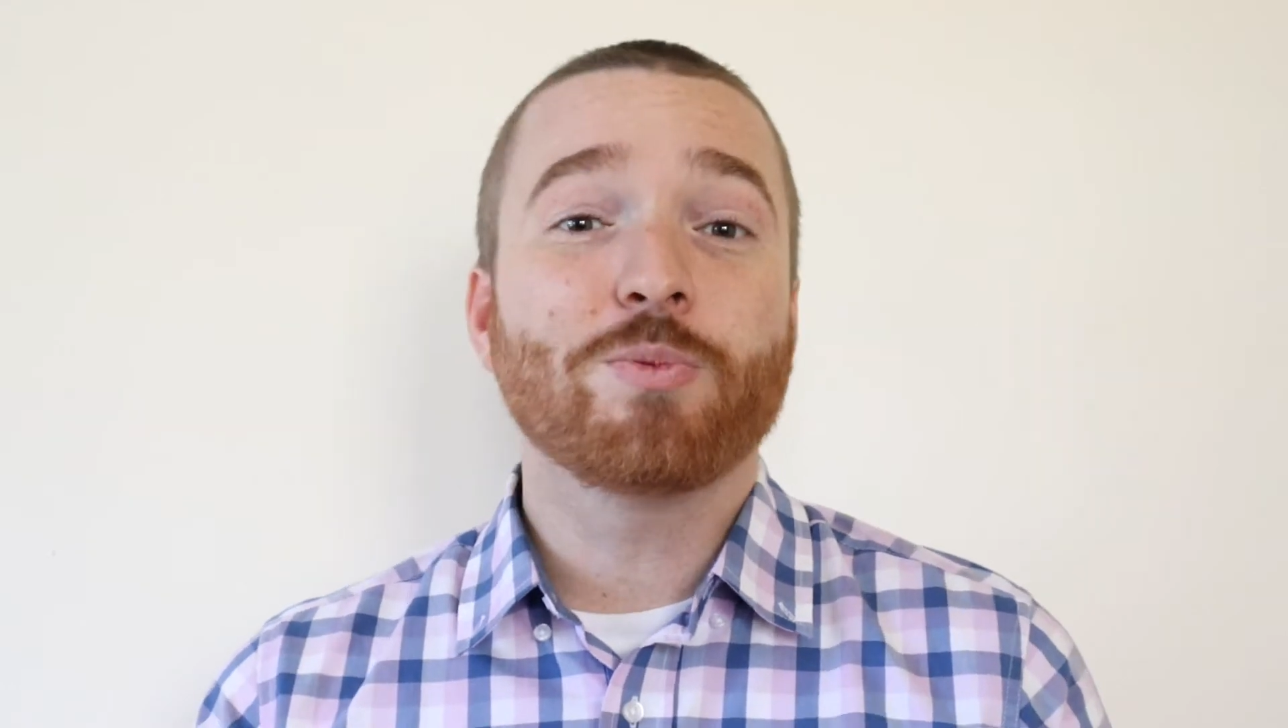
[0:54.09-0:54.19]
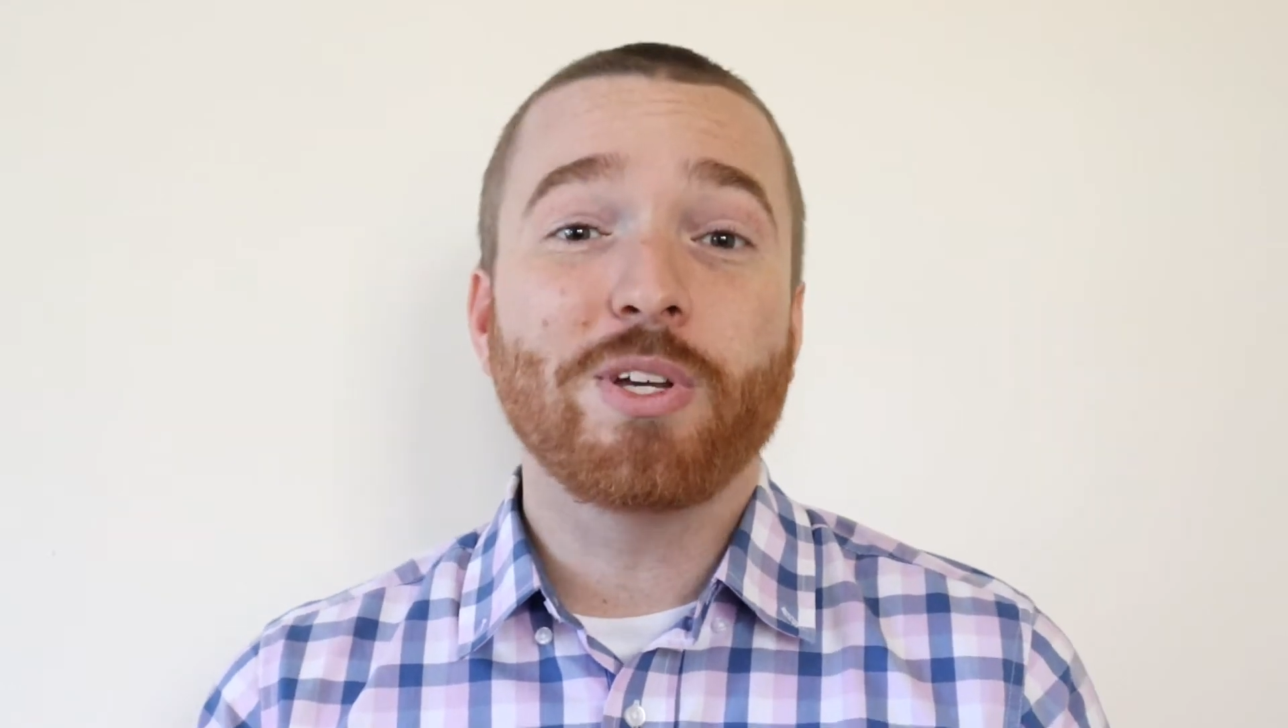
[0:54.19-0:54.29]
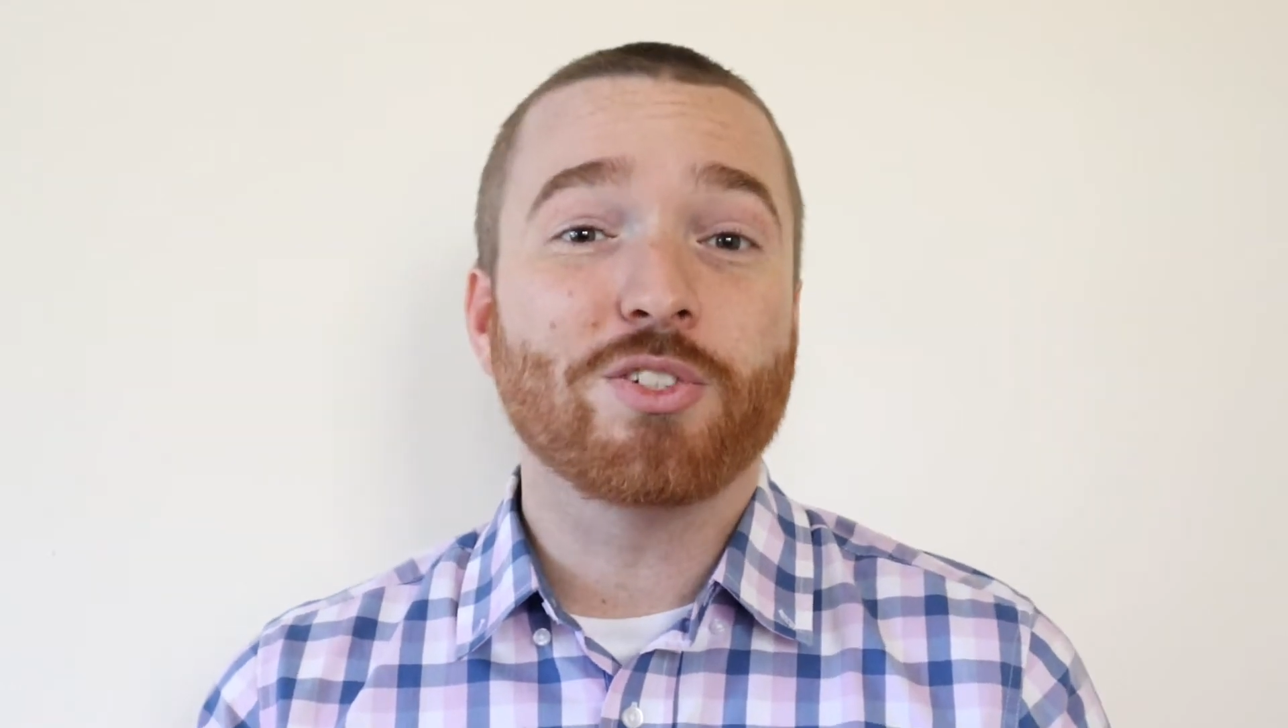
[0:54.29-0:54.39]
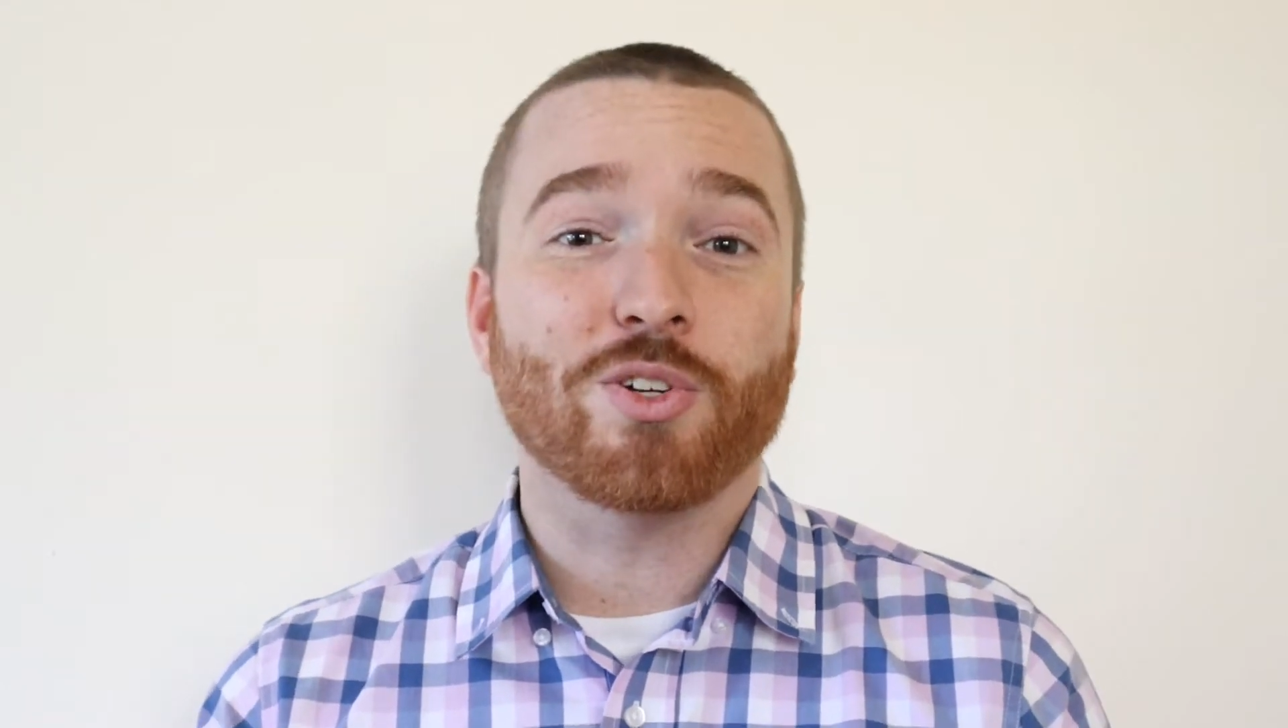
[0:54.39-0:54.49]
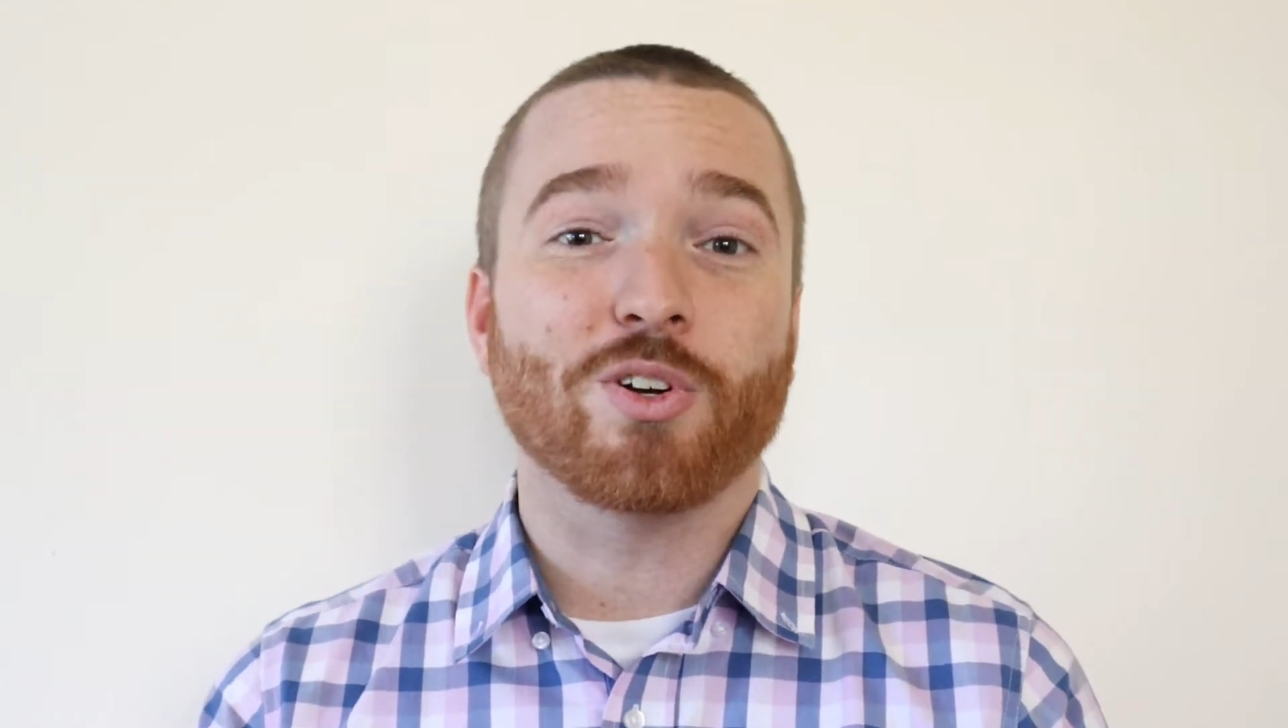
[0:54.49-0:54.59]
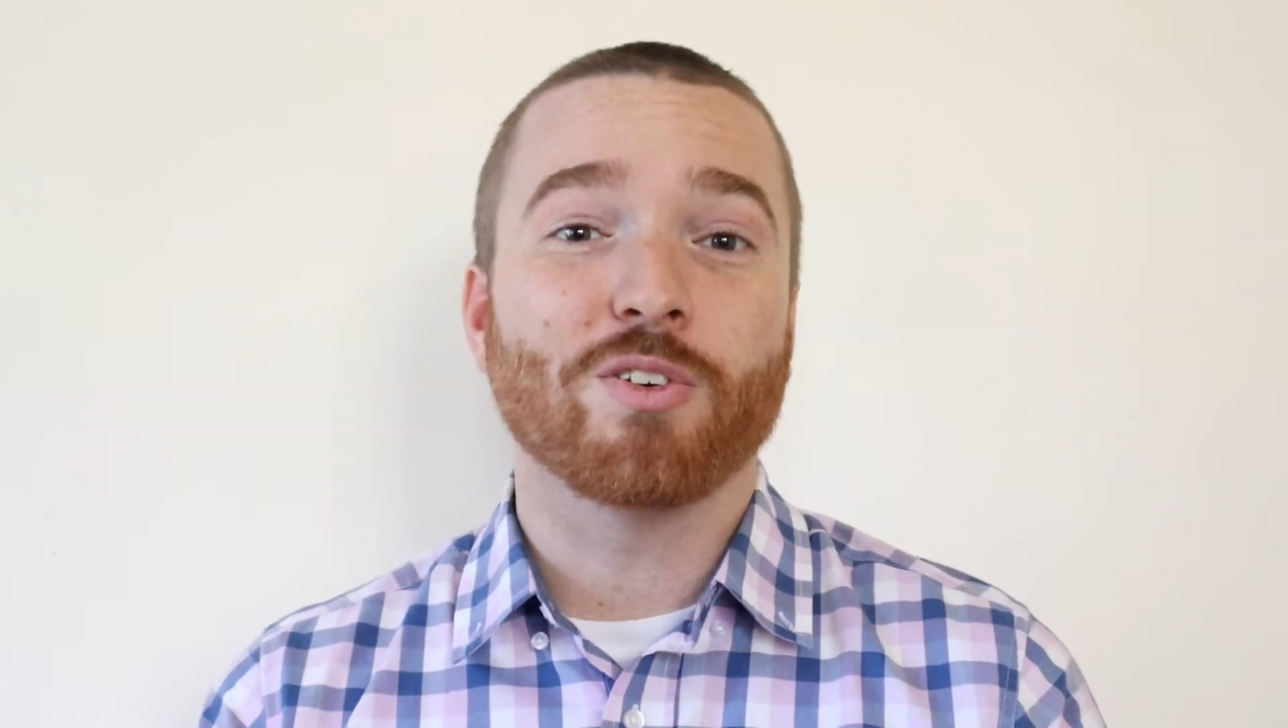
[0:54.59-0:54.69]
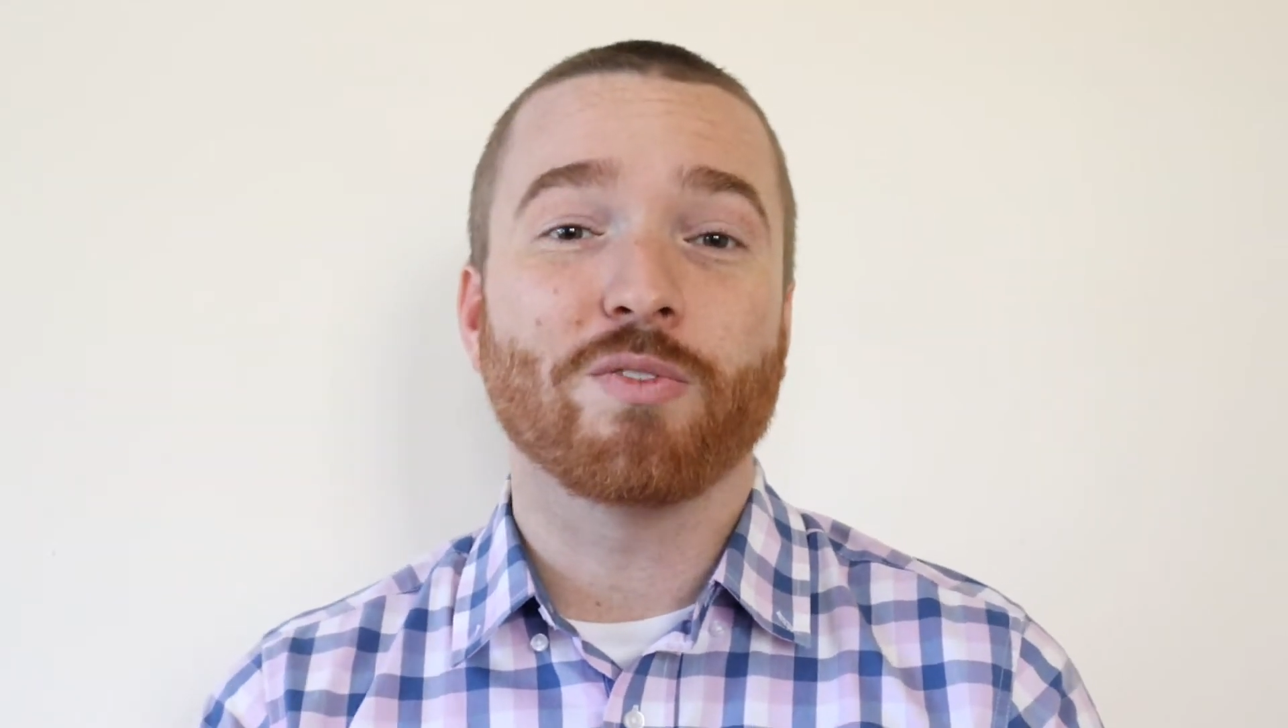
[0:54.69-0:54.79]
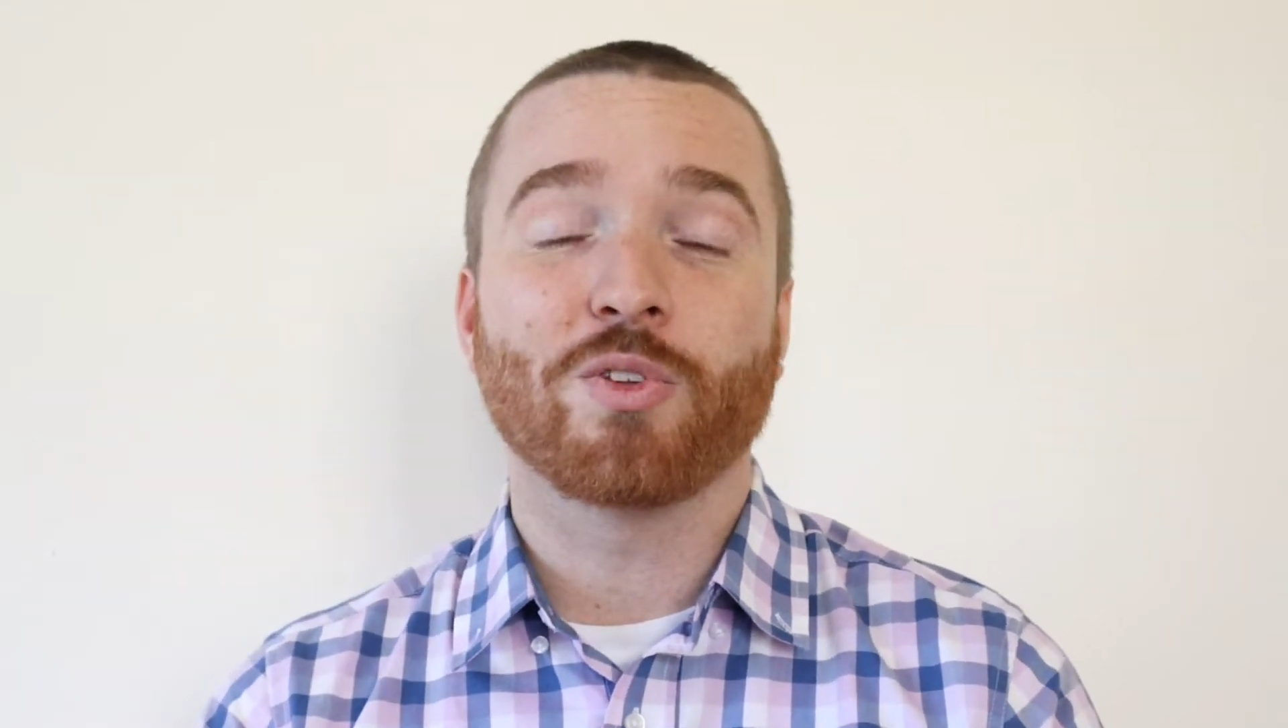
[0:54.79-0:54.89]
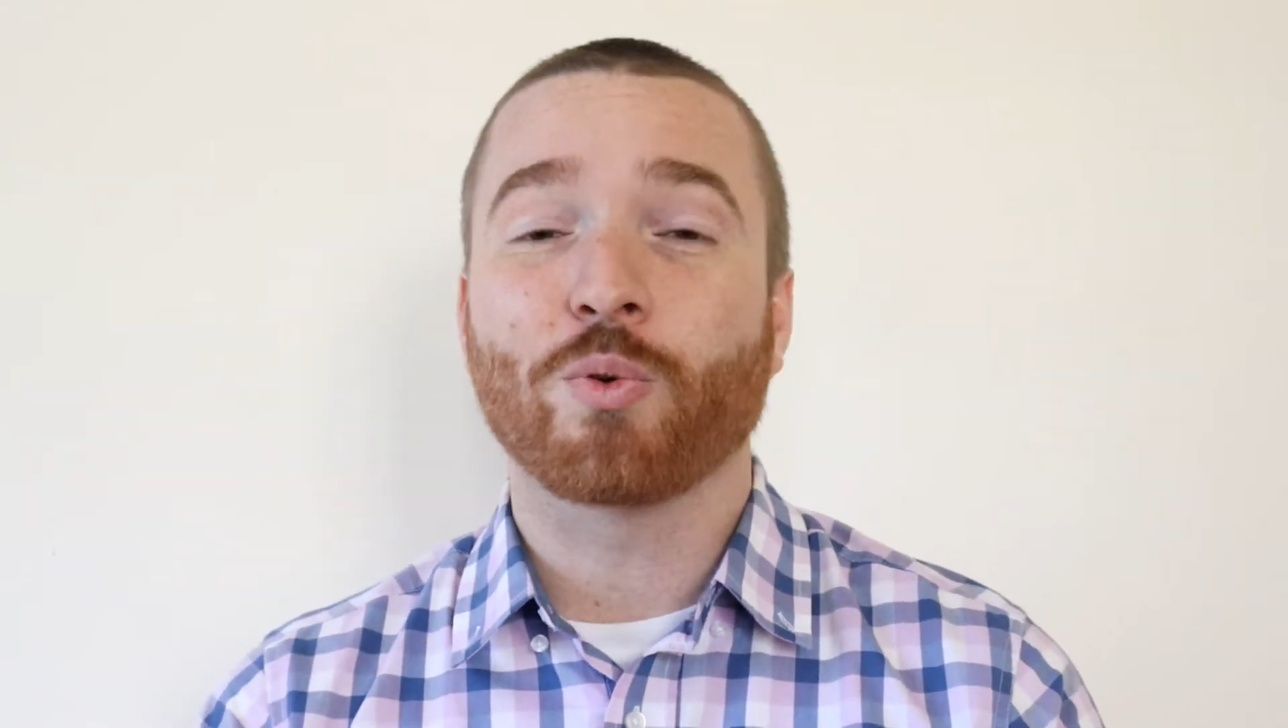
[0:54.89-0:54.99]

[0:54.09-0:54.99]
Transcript: we serve,